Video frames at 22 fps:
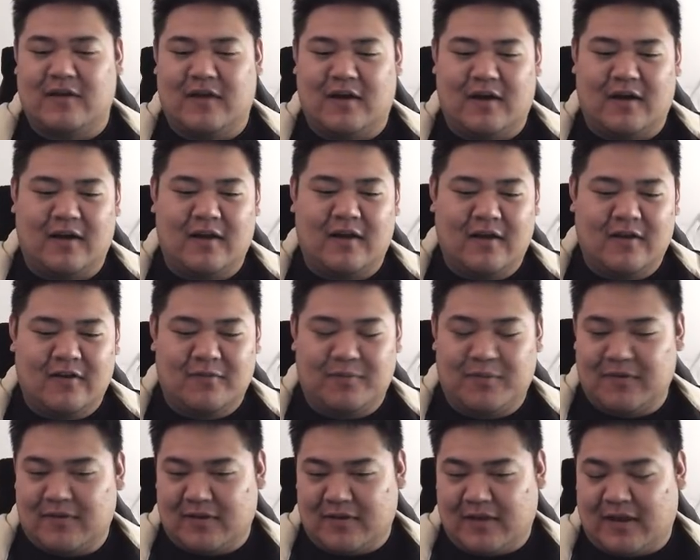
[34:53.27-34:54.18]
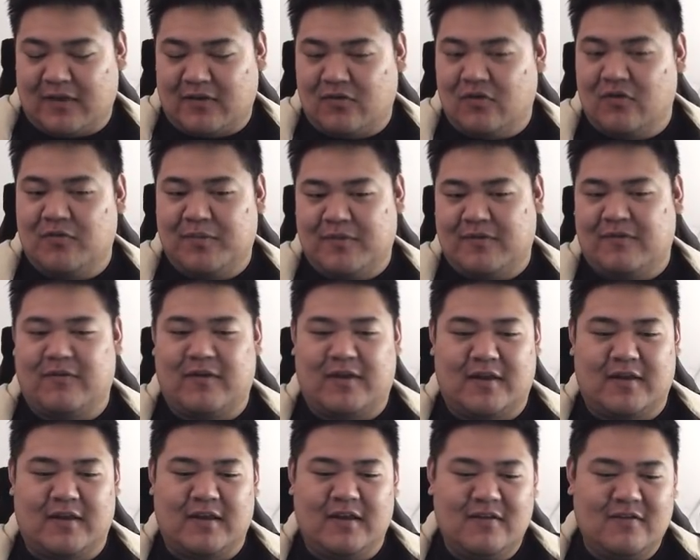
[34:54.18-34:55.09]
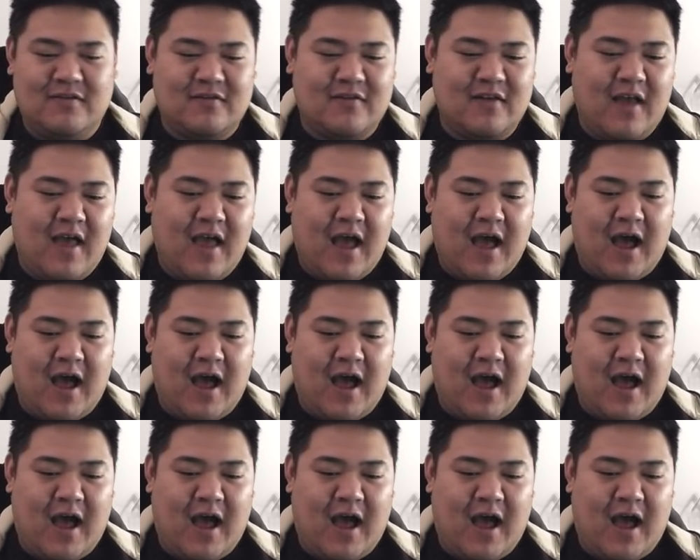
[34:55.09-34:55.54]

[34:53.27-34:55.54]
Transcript: too specific a niche.